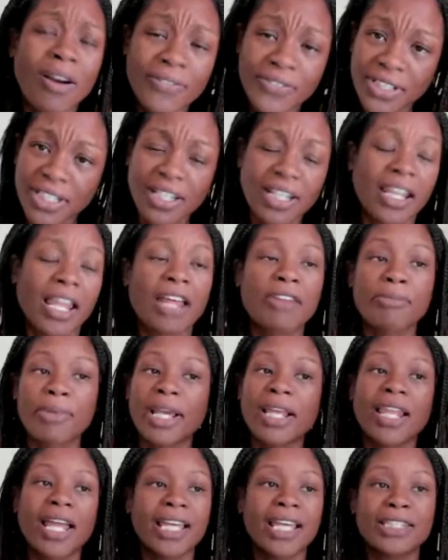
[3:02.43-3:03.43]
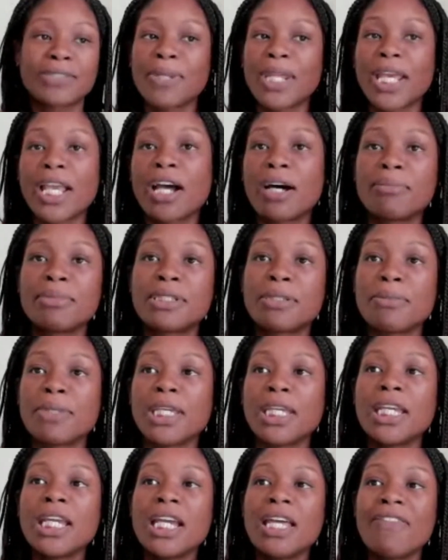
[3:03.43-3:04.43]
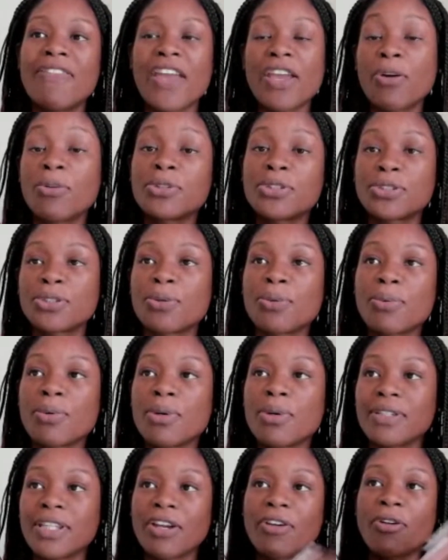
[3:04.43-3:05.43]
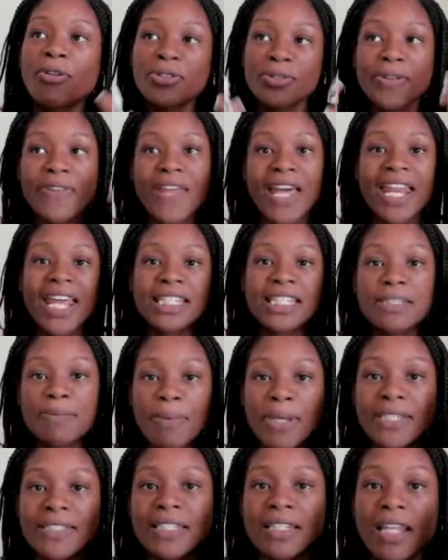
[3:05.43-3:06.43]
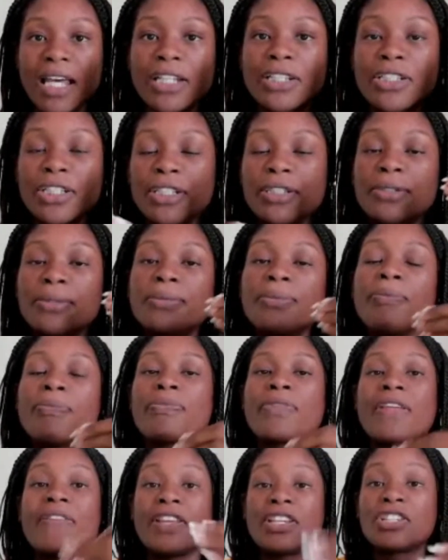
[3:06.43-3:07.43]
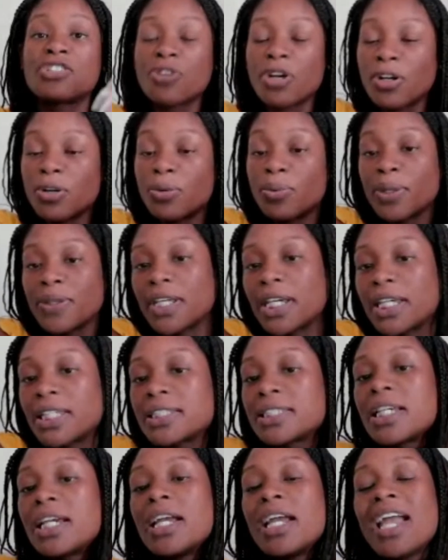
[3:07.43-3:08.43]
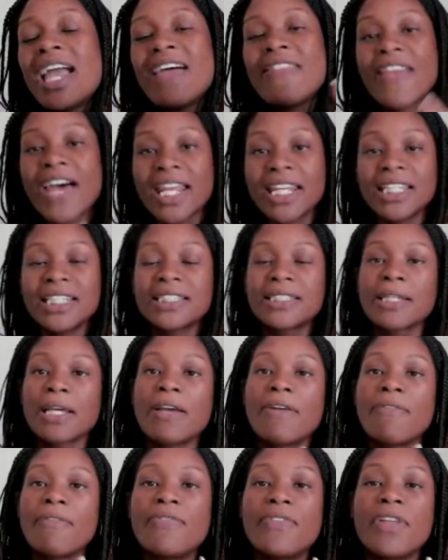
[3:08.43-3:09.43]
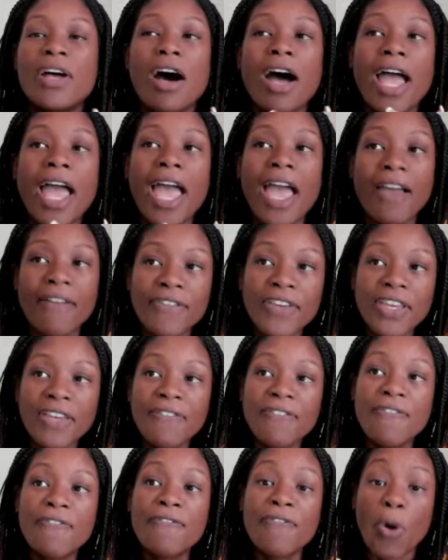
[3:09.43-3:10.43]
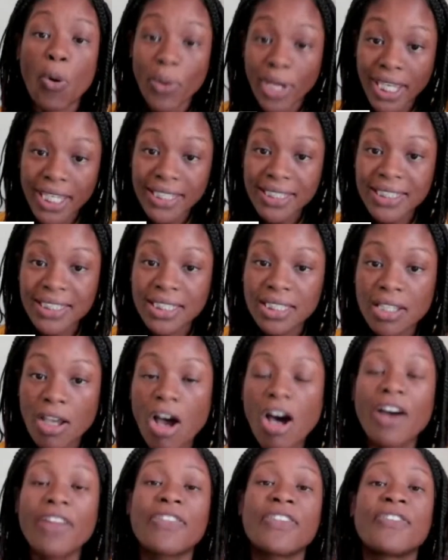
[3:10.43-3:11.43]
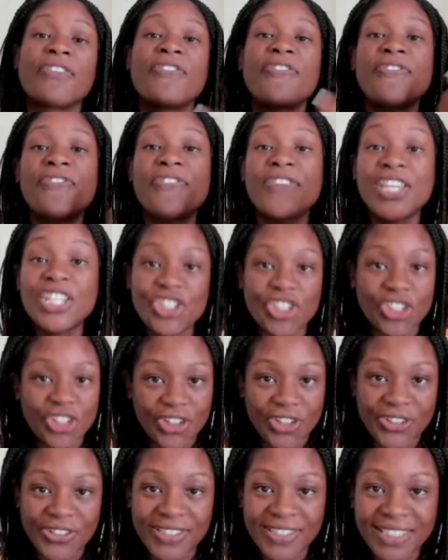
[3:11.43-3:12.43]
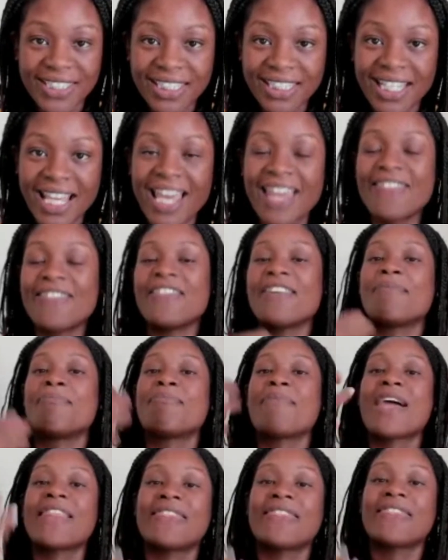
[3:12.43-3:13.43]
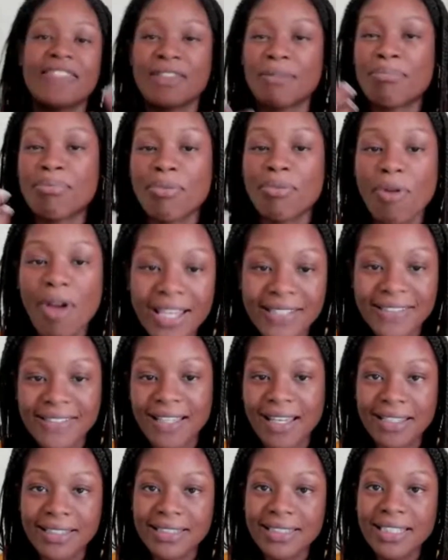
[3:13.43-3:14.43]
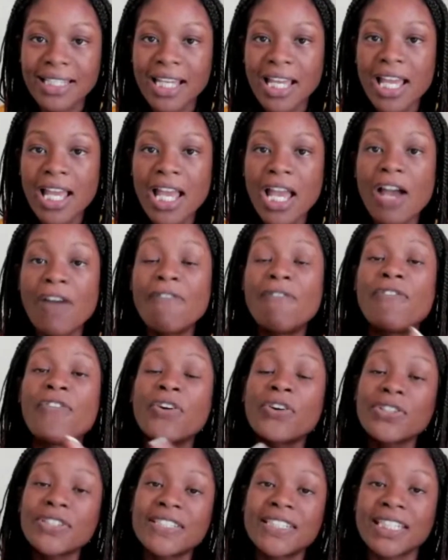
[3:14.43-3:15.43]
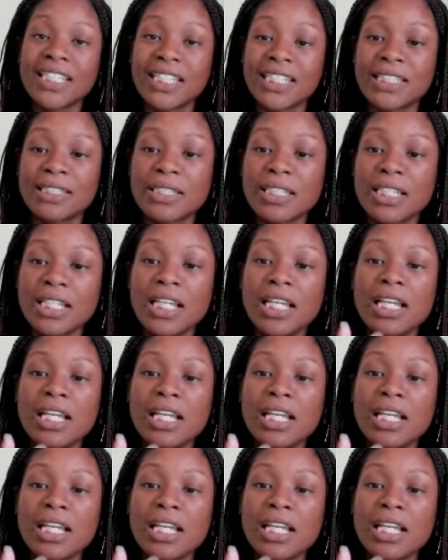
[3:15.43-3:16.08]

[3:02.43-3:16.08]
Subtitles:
often, and a lot of my clients, when they come to me, they're also in that headspace a lot too, and they struggle with this, and that is a heavy focus on the features and the method, the process, versus